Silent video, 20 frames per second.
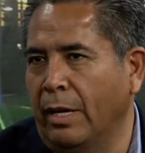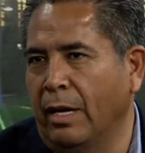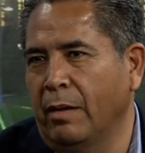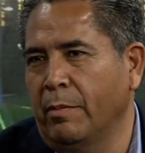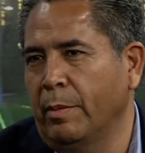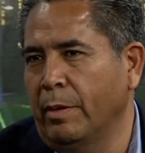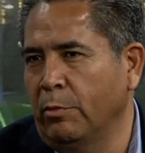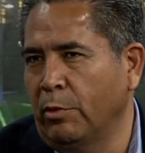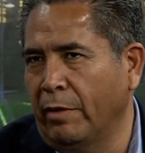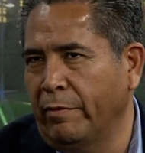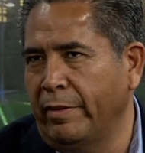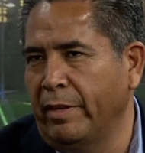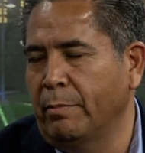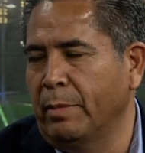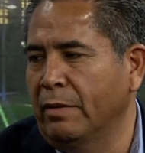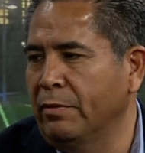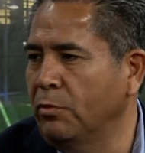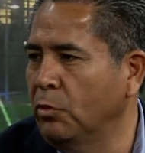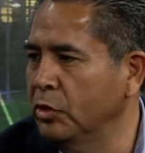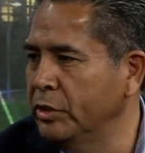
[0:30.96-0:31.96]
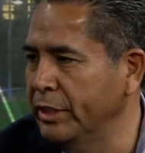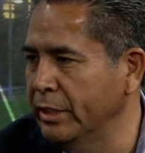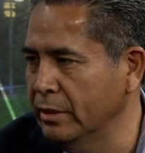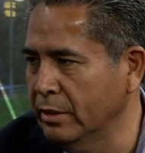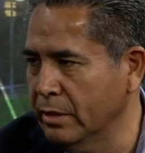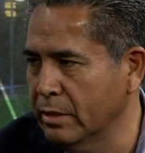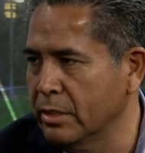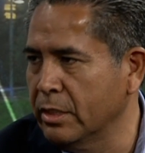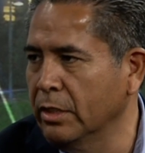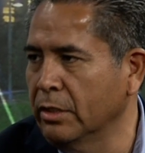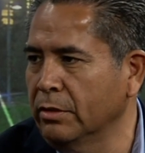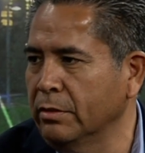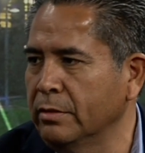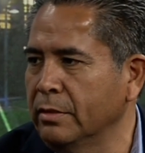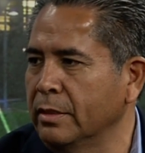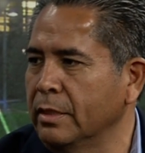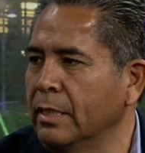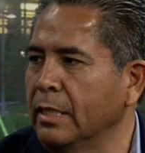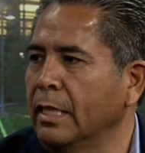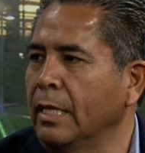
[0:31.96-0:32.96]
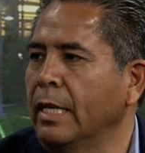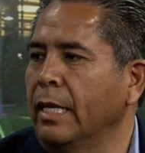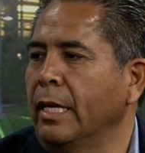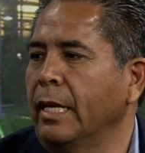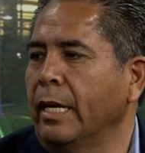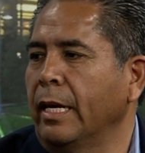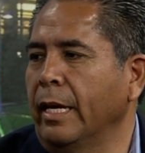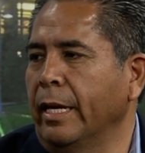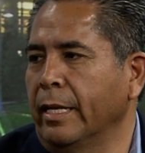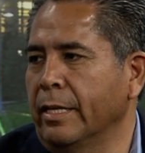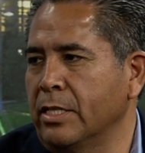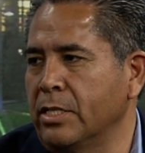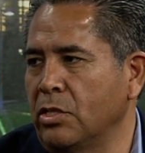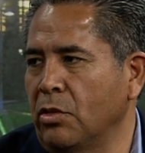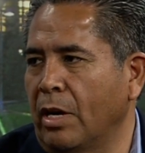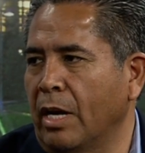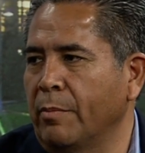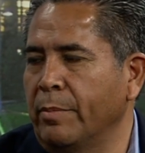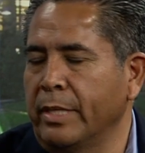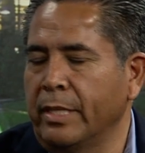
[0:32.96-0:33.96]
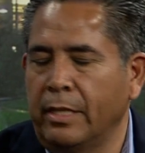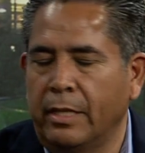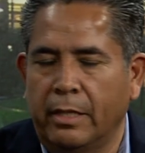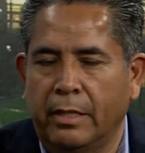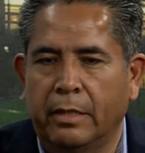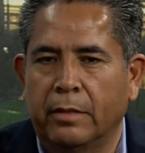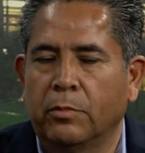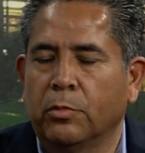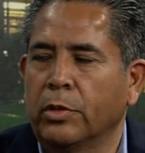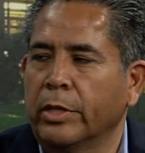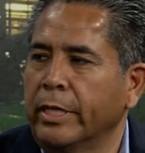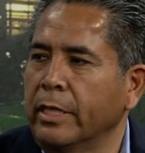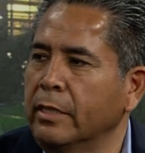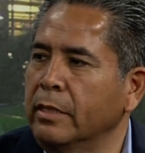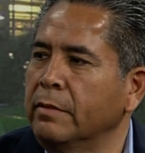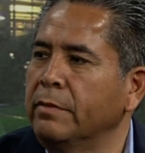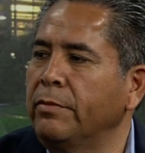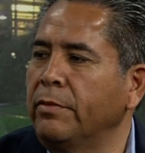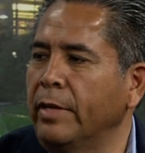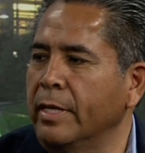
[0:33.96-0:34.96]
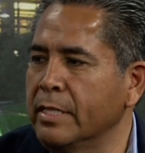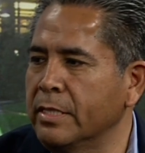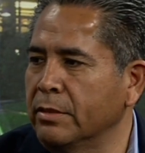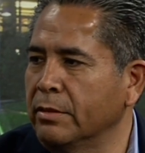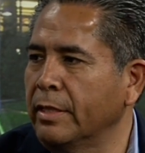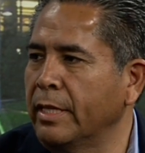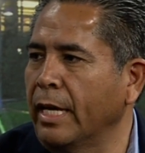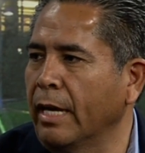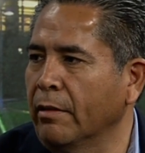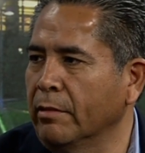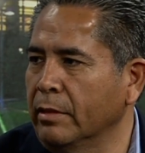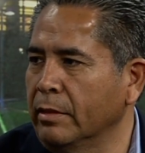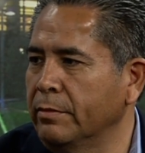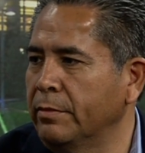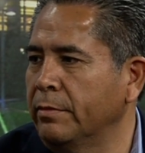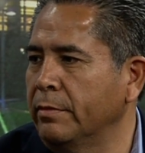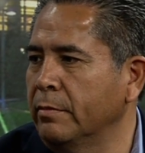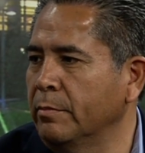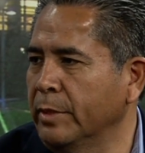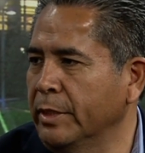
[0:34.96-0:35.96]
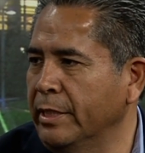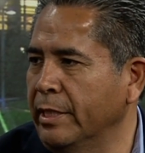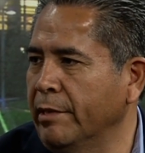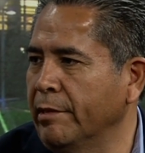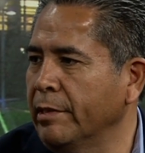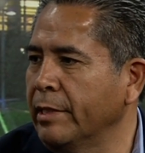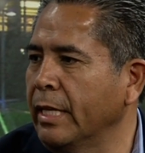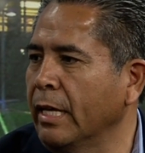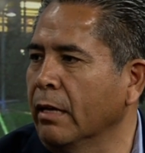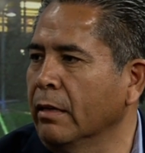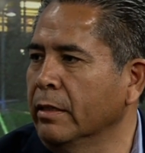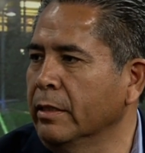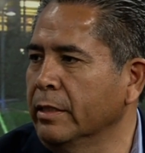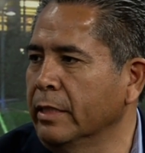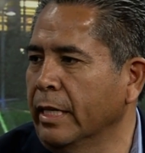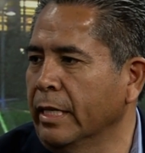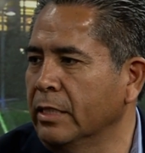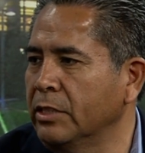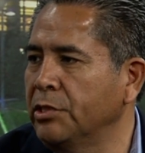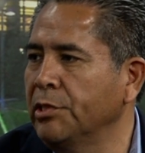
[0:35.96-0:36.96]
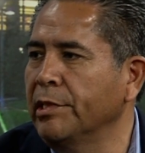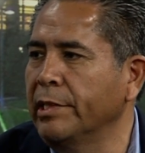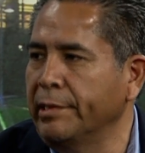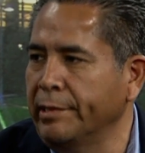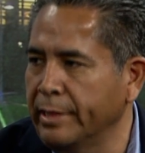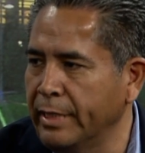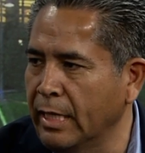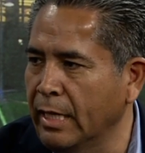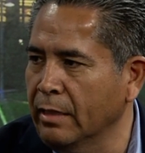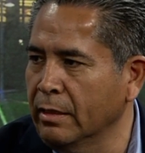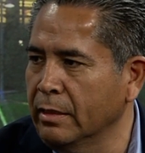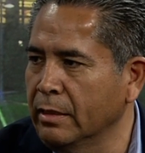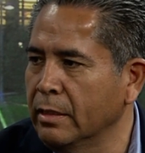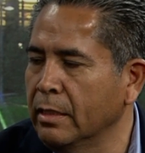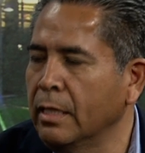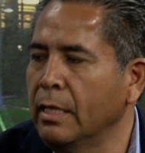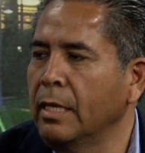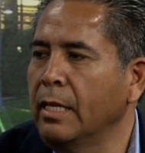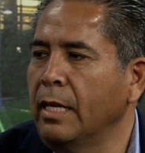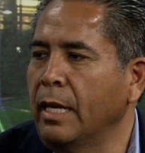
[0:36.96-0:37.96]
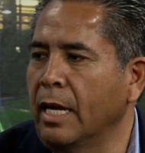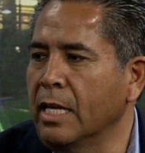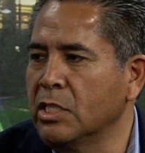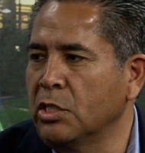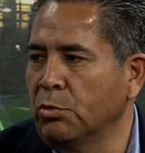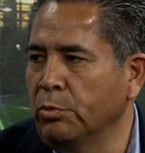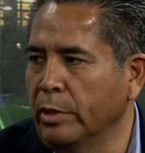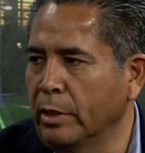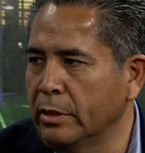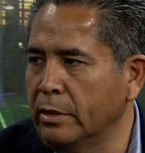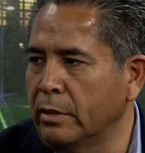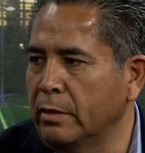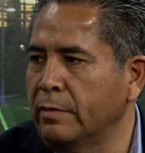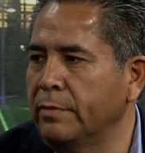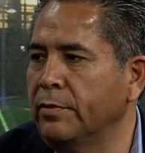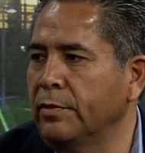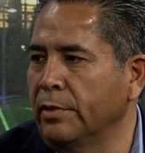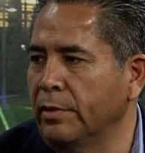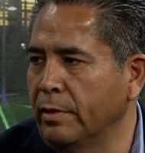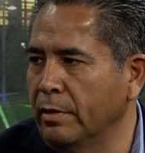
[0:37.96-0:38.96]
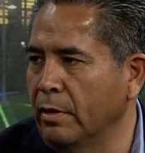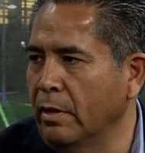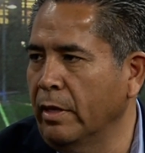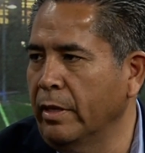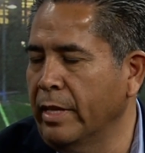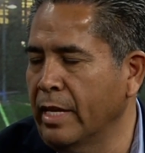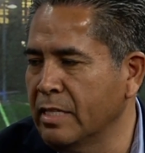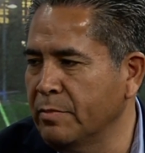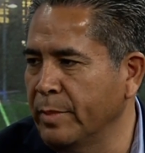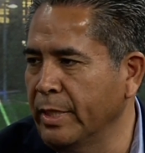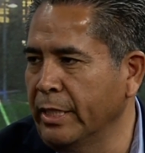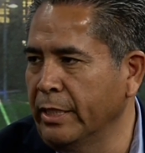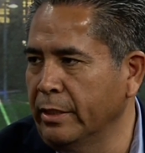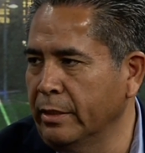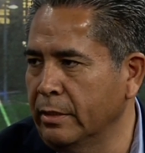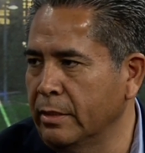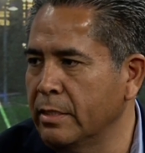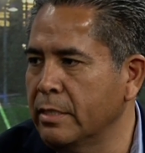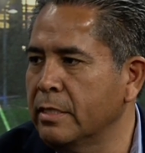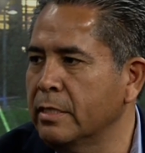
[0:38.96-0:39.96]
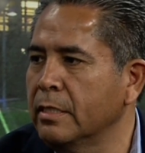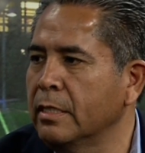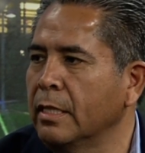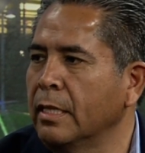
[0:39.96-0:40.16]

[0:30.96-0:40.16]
probably roughly about 14 years ago. And so I've been here working in the Fresno County, Madera County, and Tulare County as a realtor for uh, that many years.